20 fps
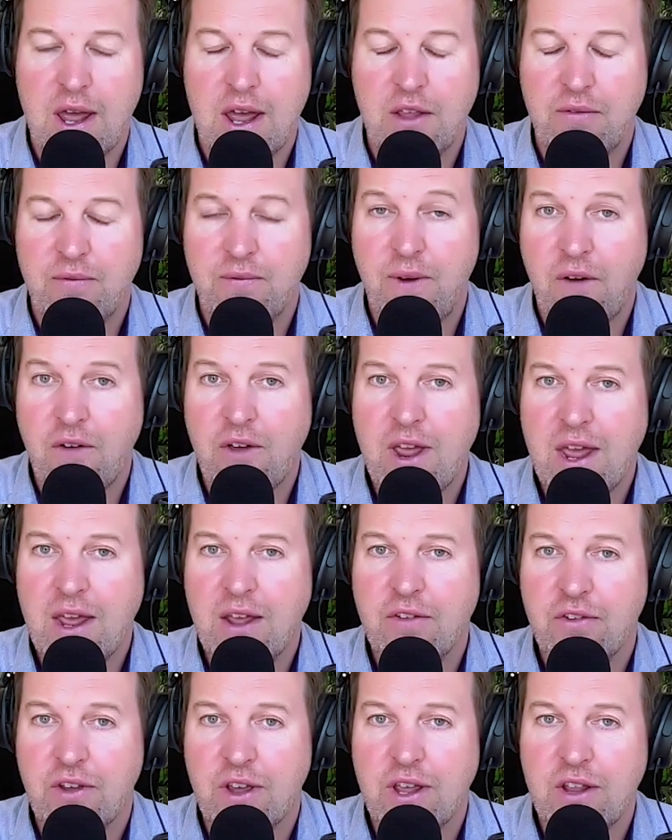It's very
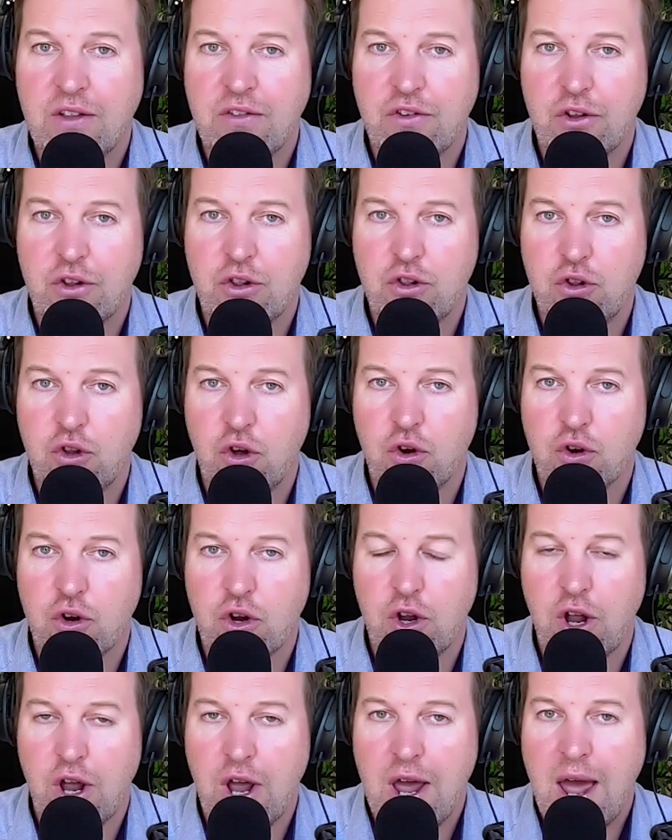easy to
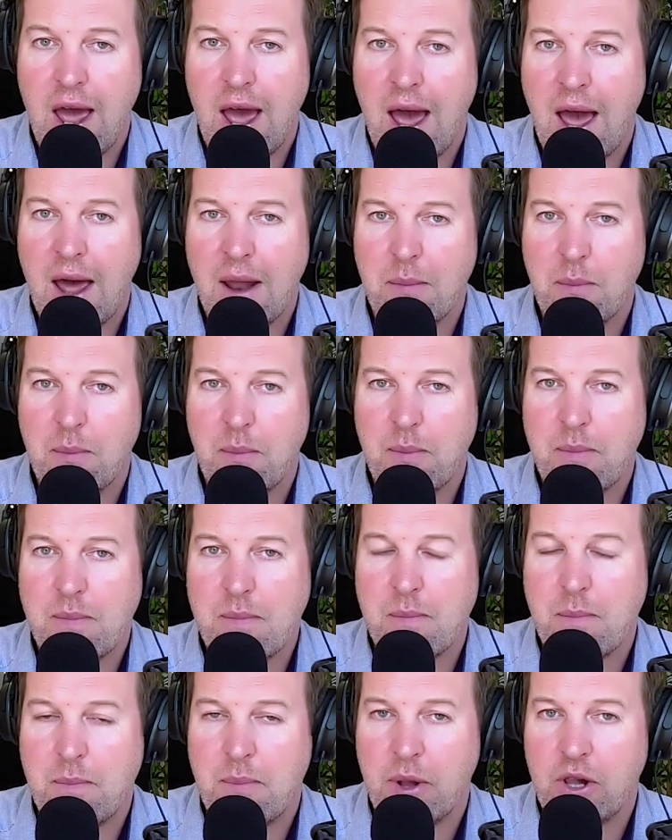look and
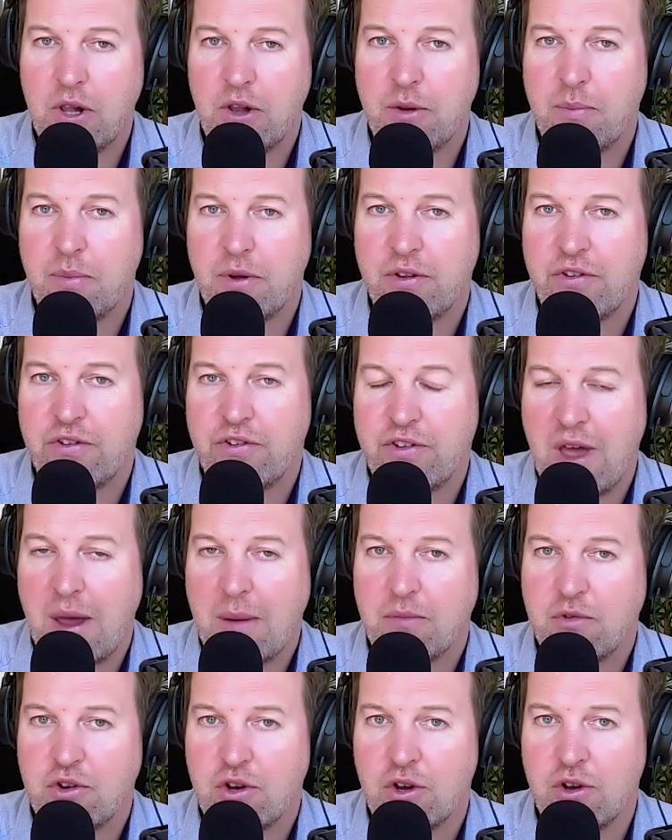build a
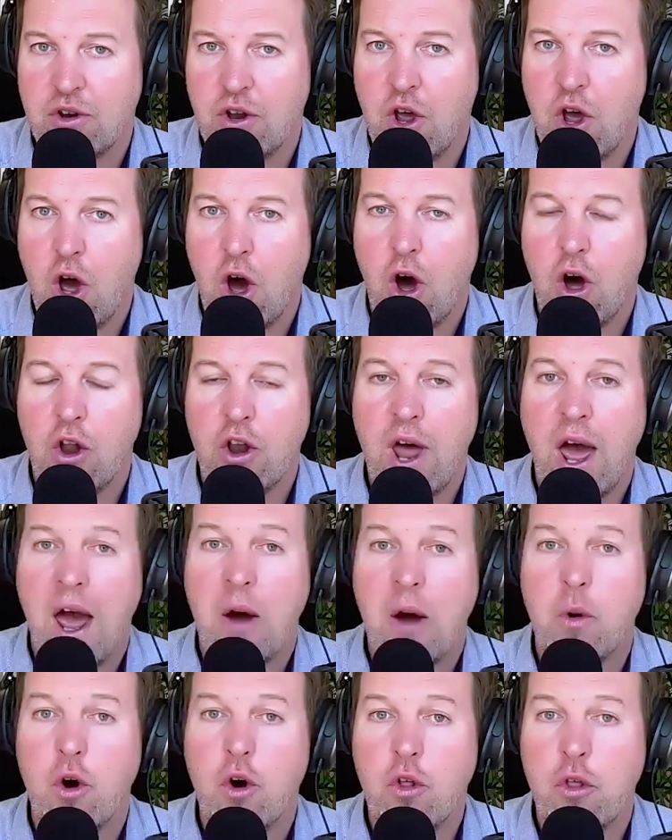perception on
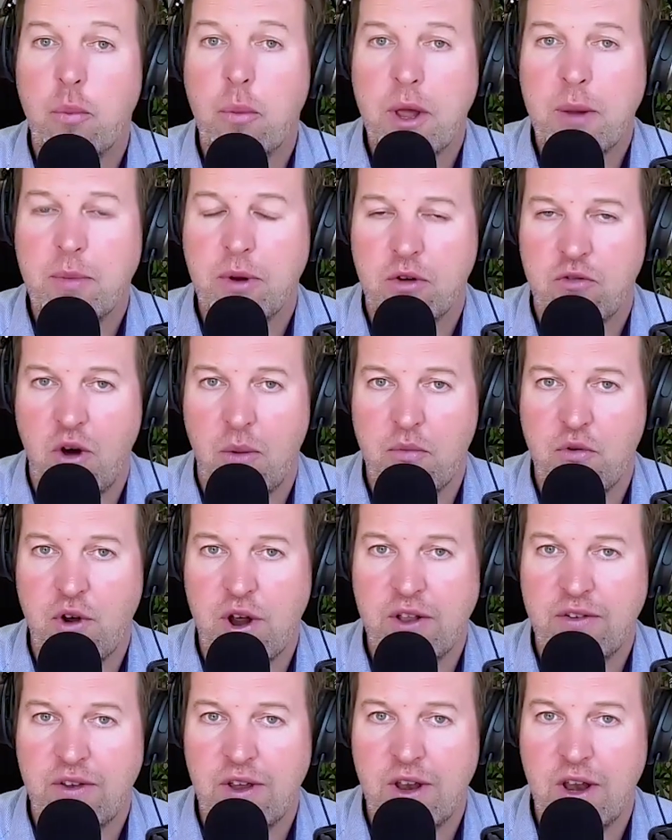how other people are
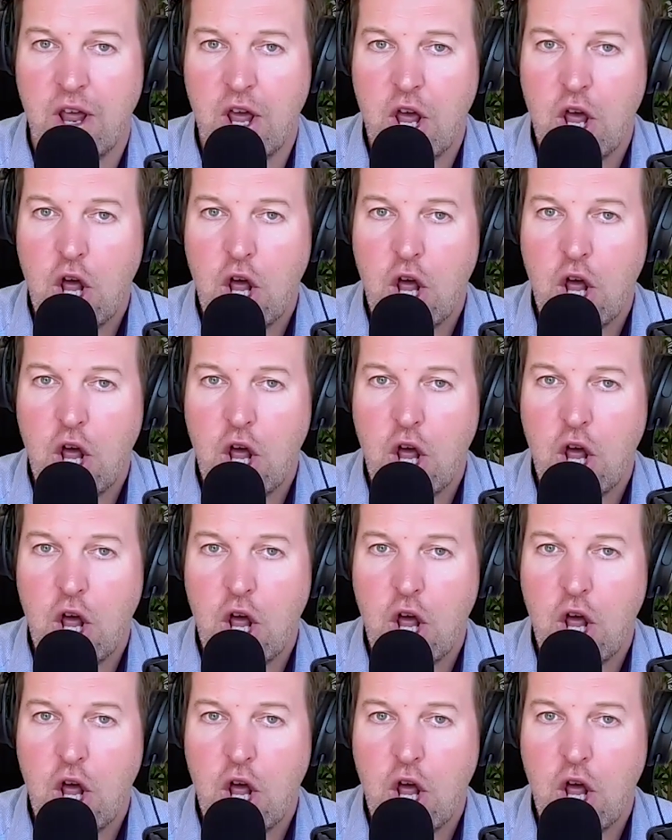operating.